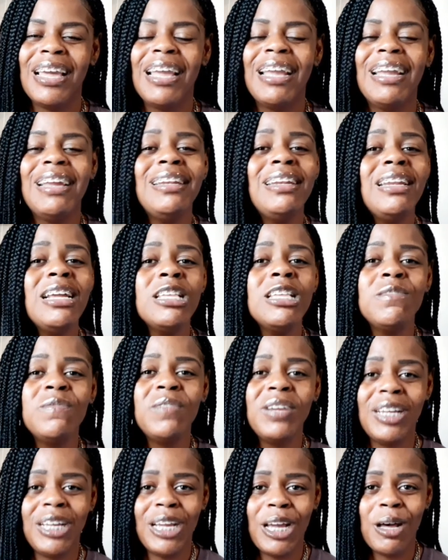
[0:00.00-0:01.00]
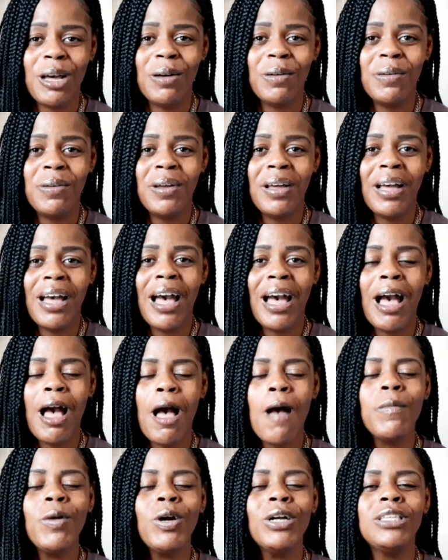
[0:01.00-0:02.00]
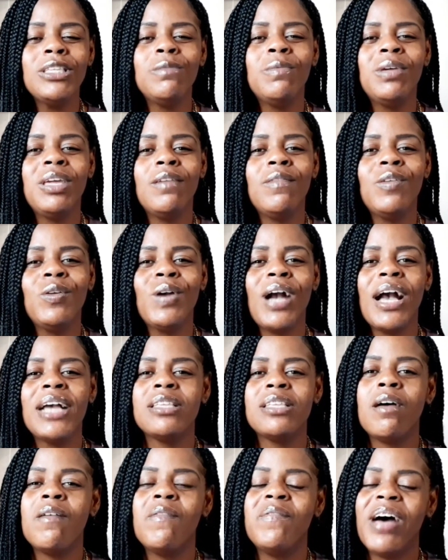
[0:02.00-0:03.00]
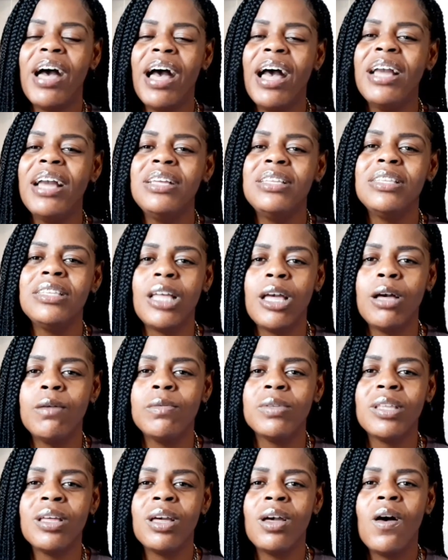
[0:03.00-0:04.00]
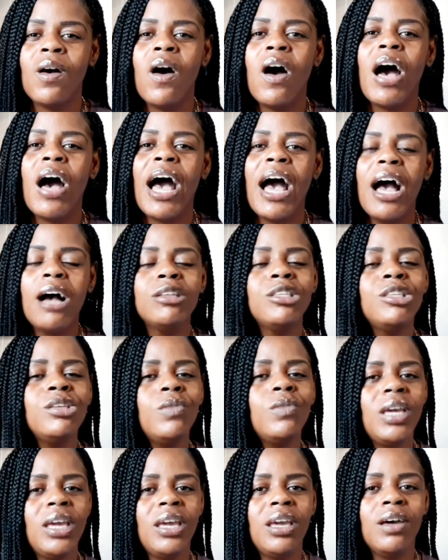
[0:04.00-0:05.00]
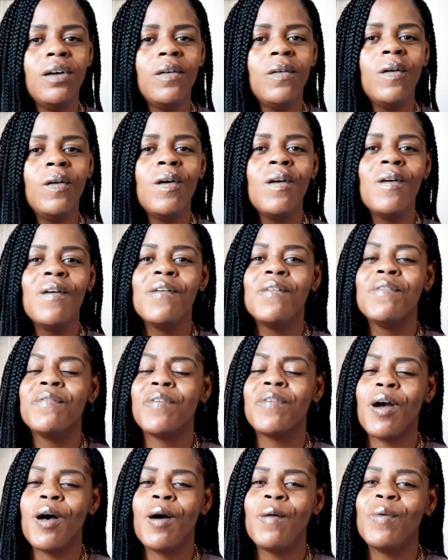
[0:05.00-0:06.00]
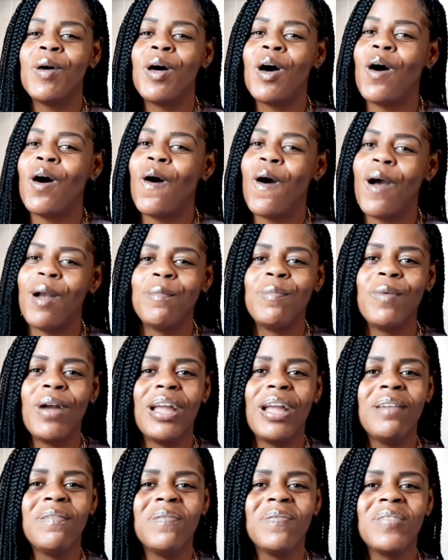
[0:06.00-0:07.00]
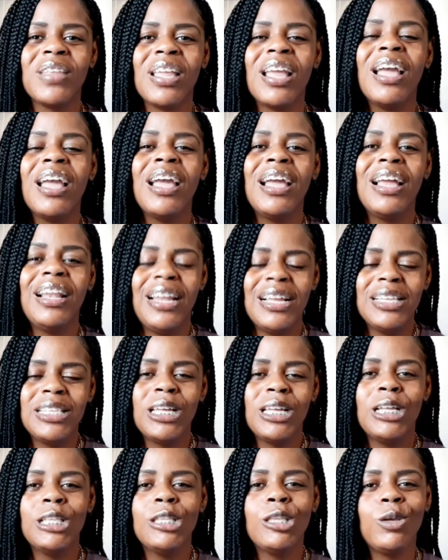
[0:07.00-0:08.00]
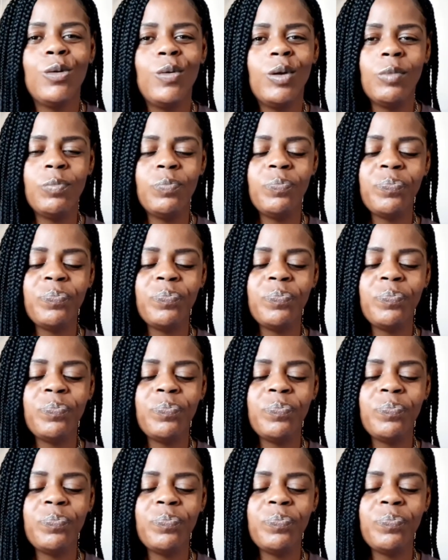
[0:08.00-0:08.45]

In this video, I'm going to be giving you guys 5 steps on how to heal from a heartbreak. Let's get to it.